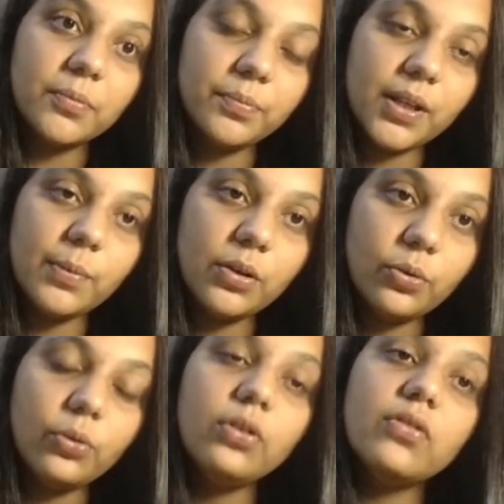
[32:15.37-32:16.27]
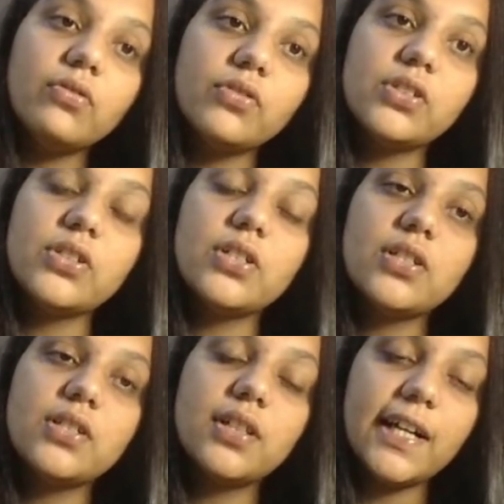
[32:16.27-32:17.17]
PbO, which
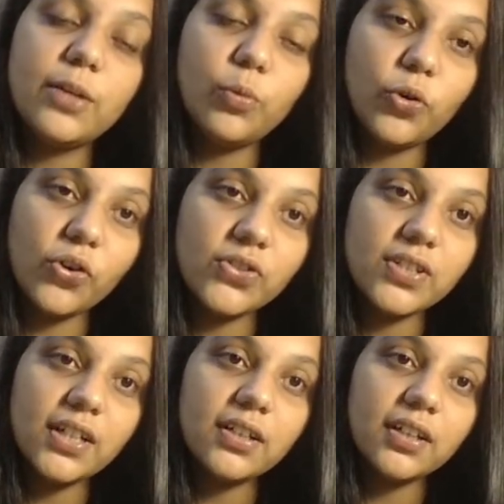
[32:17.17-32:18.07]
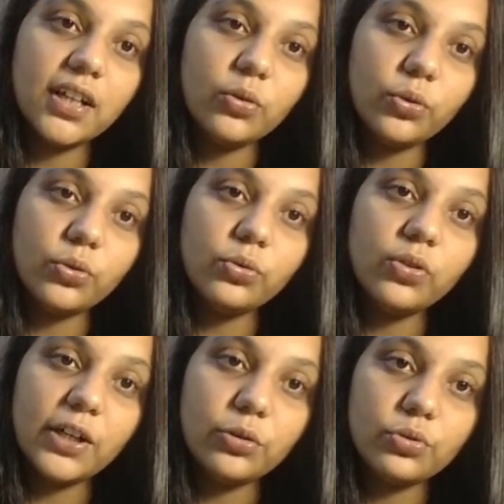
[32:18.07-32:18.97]
is lead monoxide, NO2,
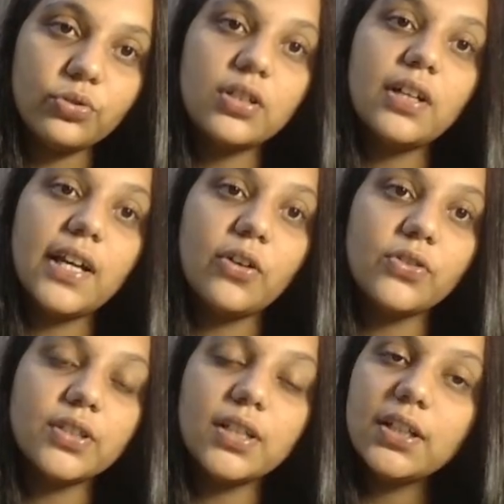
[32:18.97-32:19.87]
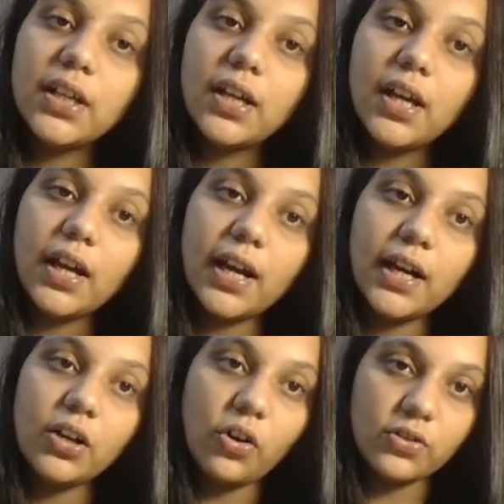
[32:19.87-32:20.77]
nitrogen dioxide,
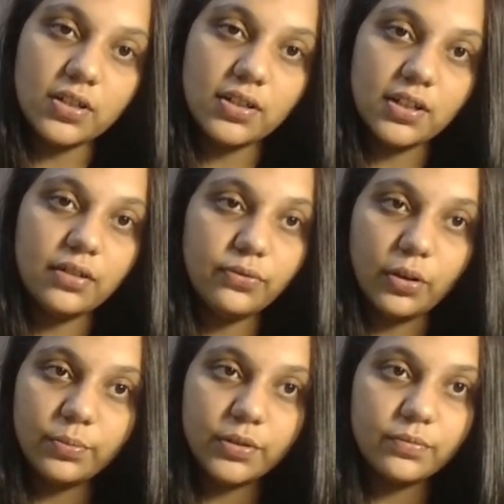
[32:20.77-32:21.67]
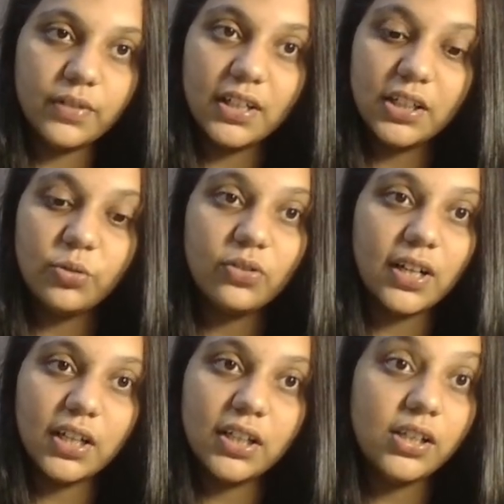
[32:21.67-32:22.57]
and oxygen are formed. And you
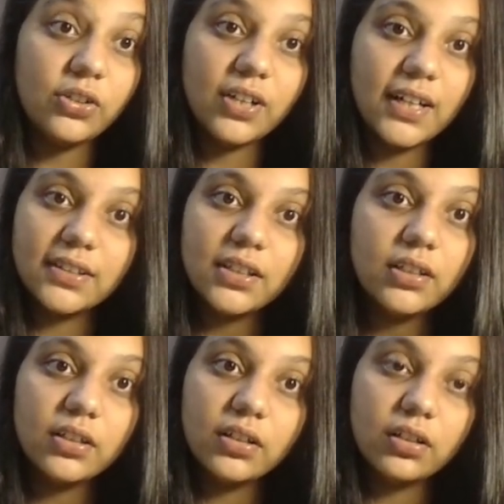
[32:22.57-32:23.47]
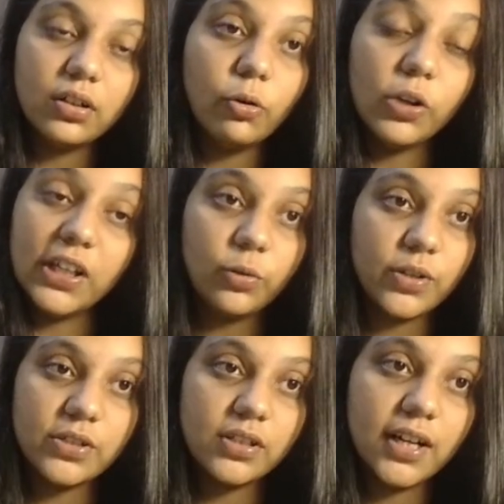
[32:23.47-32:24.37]
need to write the whole
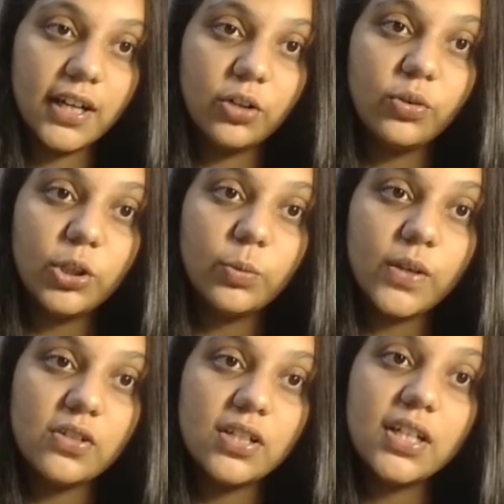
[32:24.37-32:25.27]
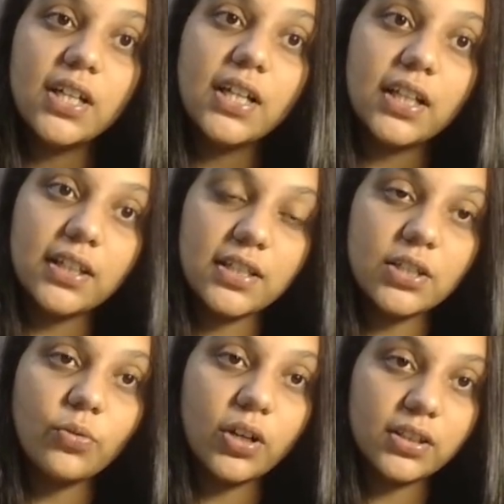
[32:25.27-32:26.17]
equation, and you need to mention this
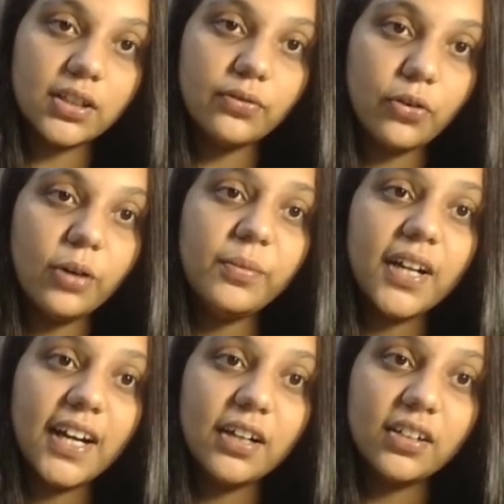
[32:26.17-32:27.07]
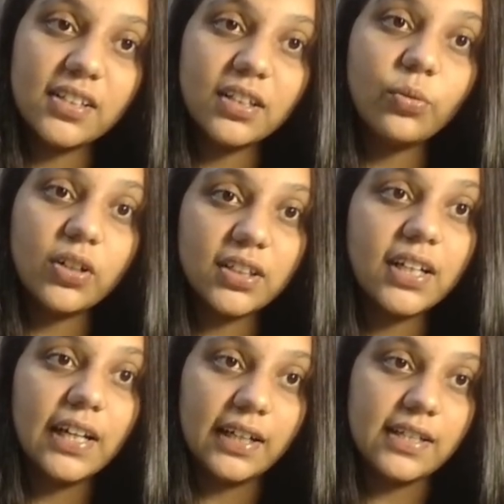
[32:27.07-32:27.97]
is what they are formed and this is what the
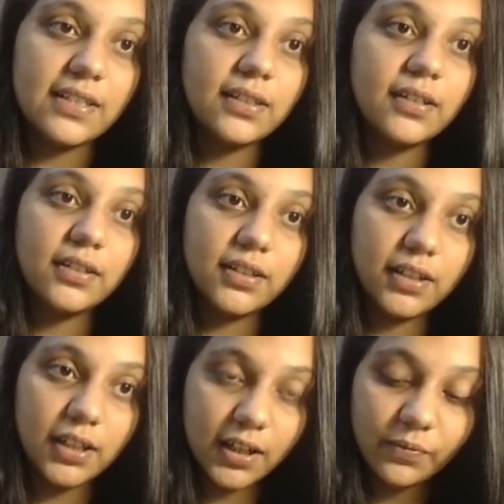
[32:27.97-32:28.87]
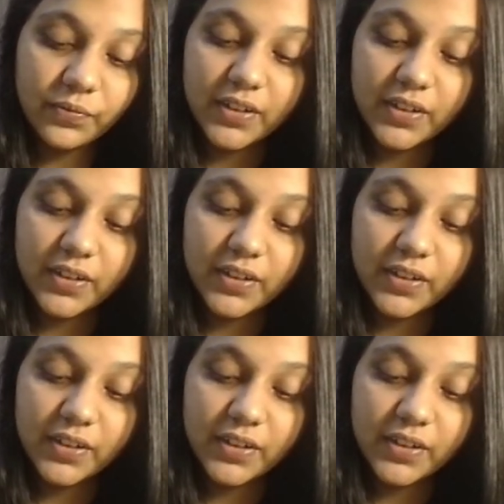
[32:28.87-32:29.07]
color is. Okay.